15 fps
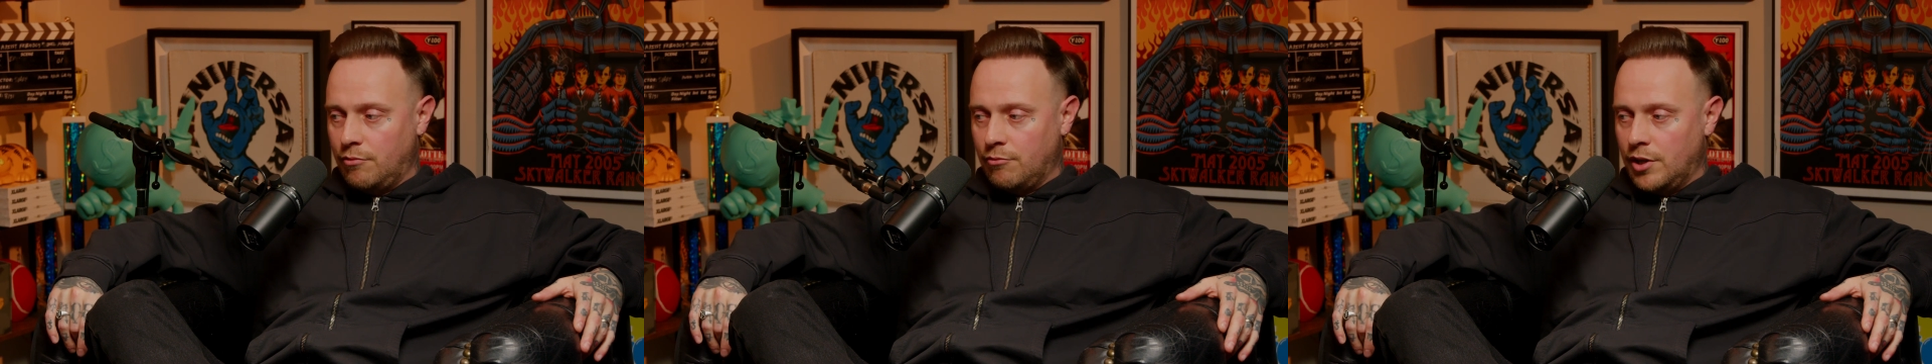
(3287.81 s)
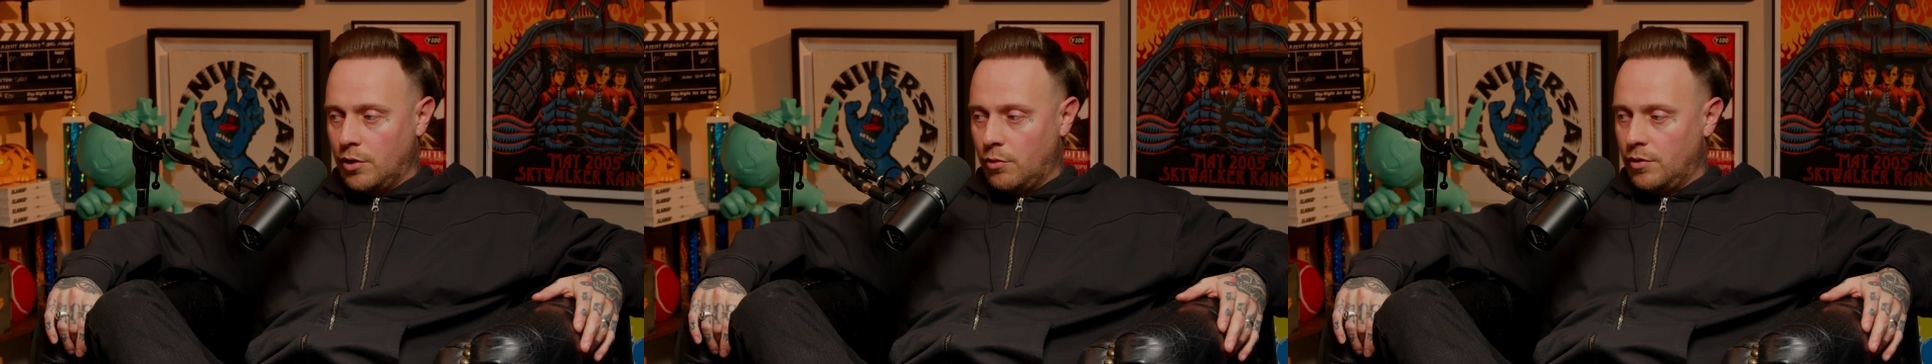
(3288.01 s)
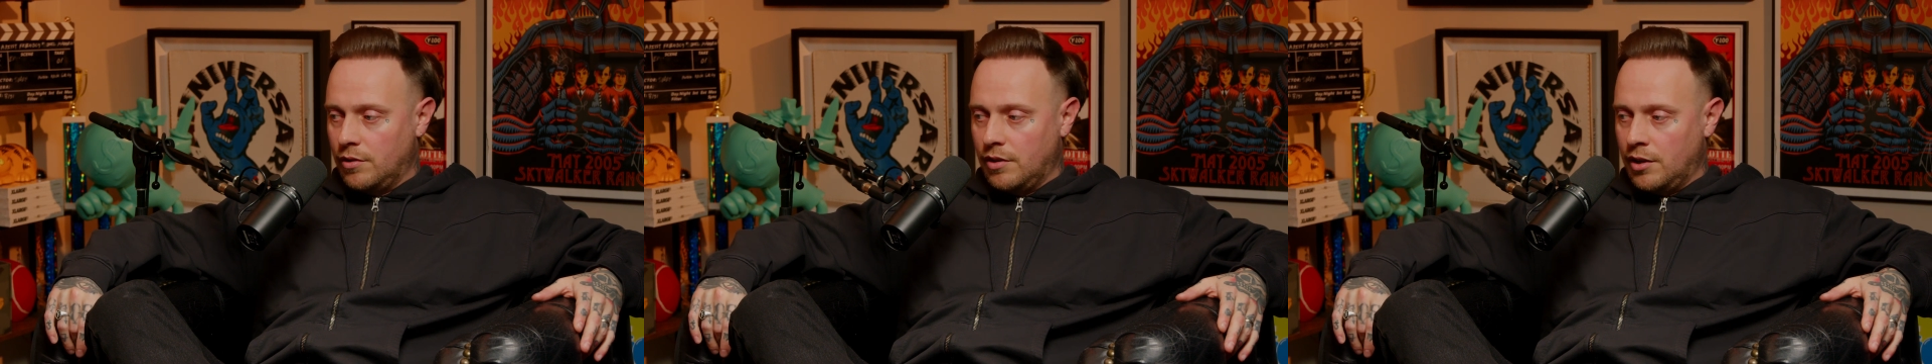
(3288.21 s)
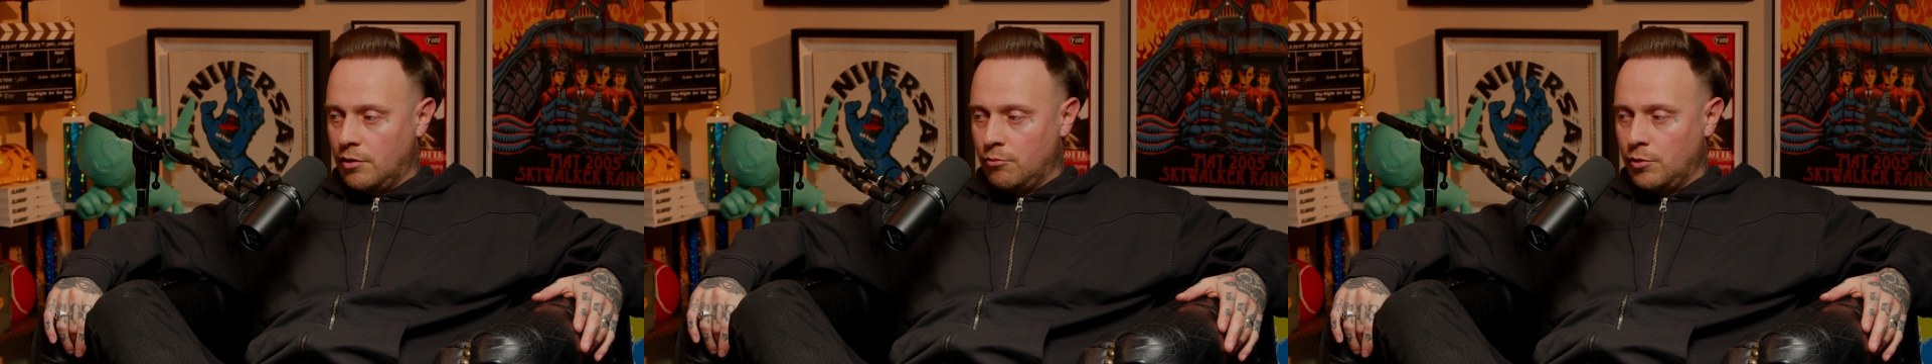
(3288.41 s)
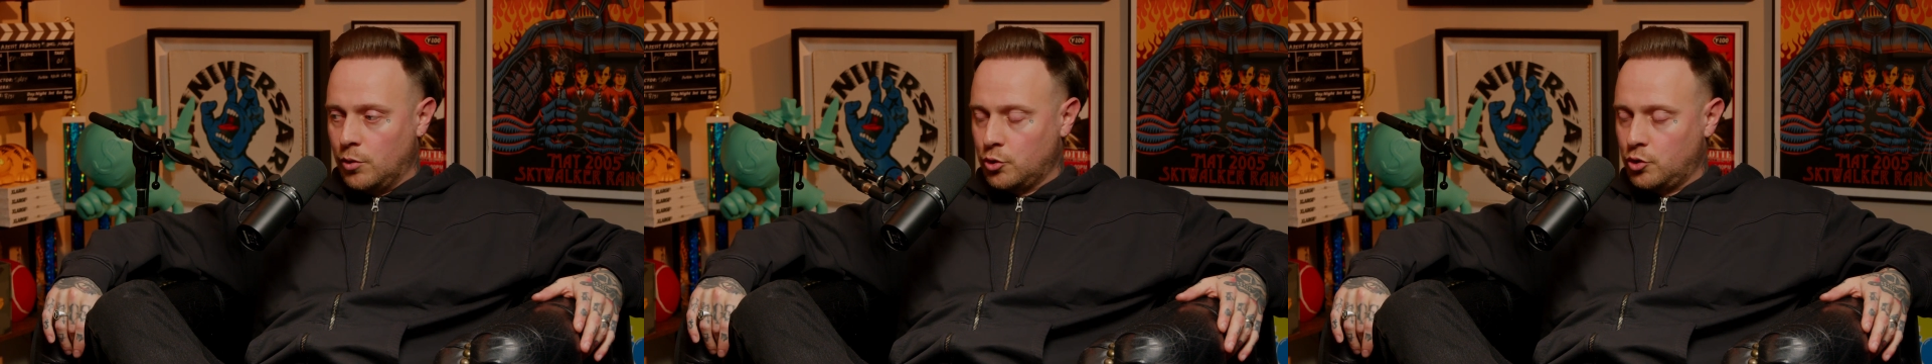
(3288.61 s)
real and a
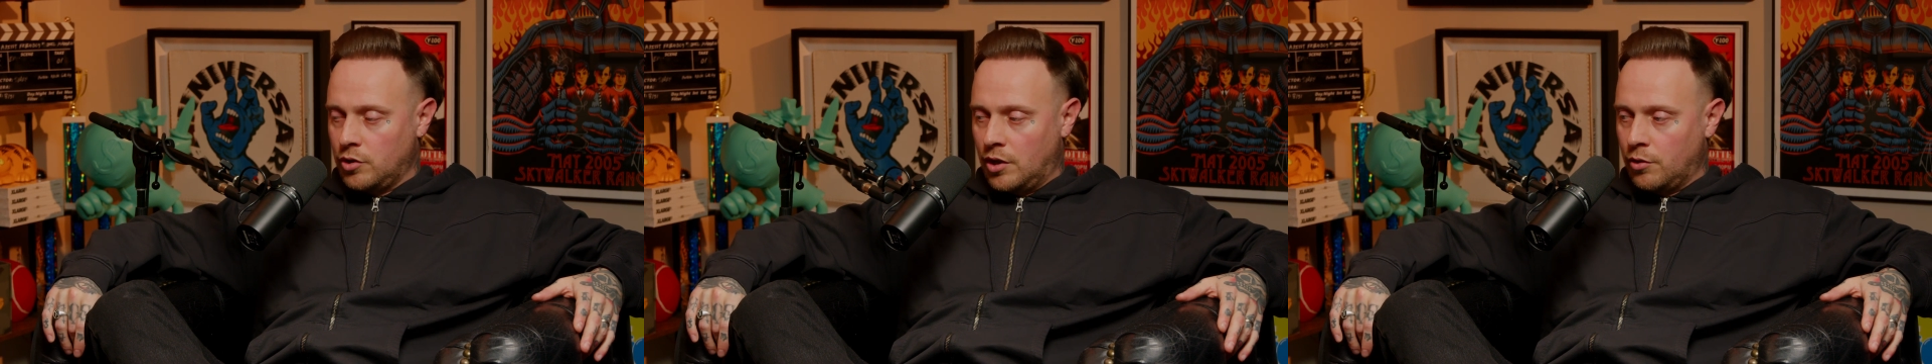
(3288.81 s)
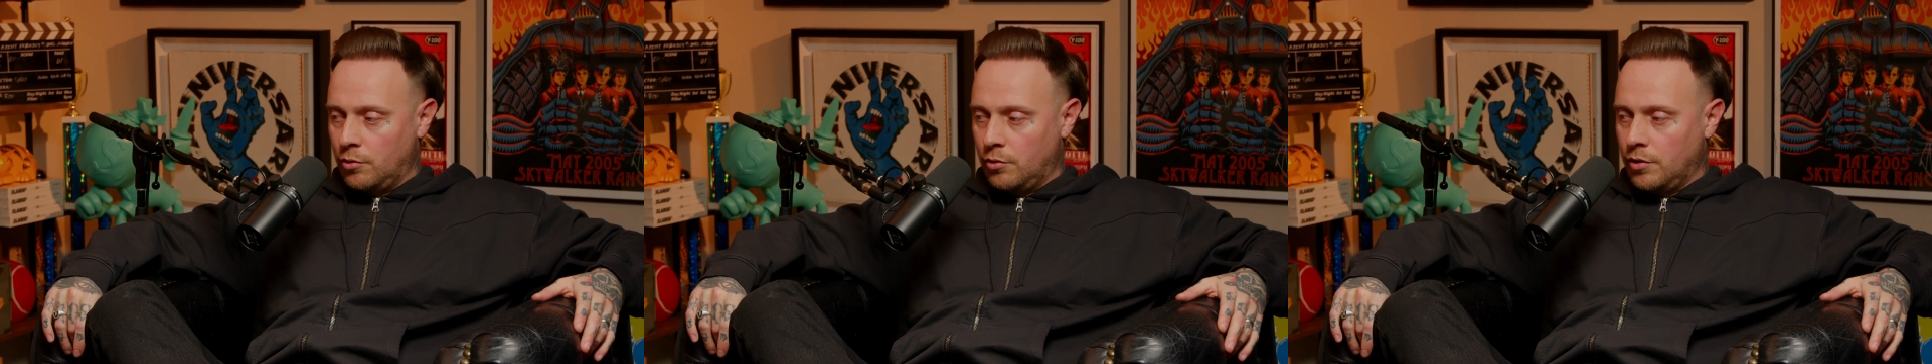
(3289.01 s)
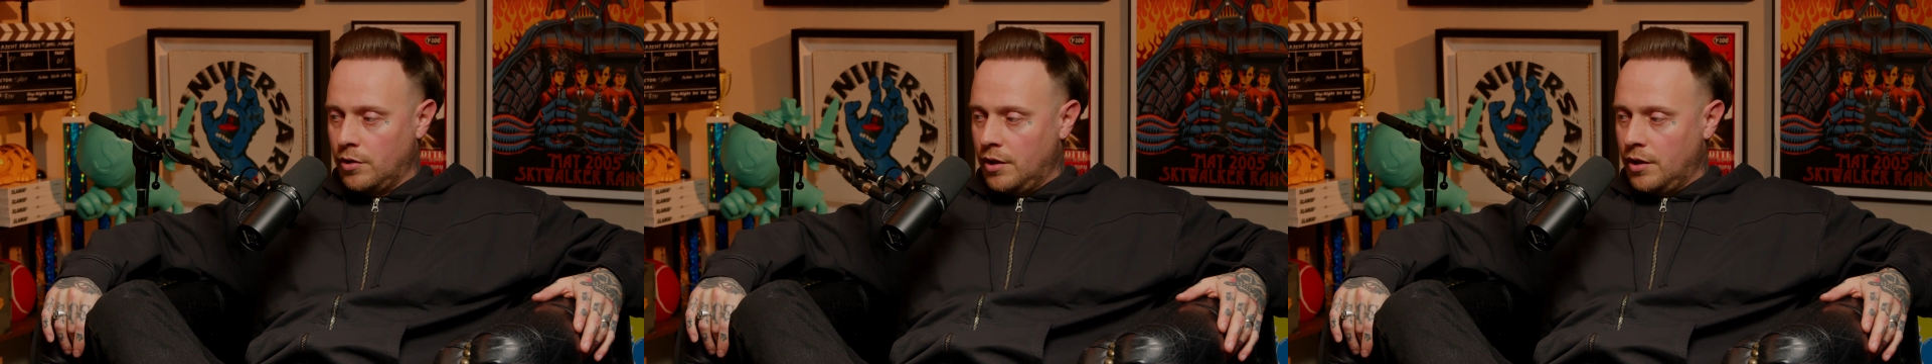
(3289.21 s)
real struggle.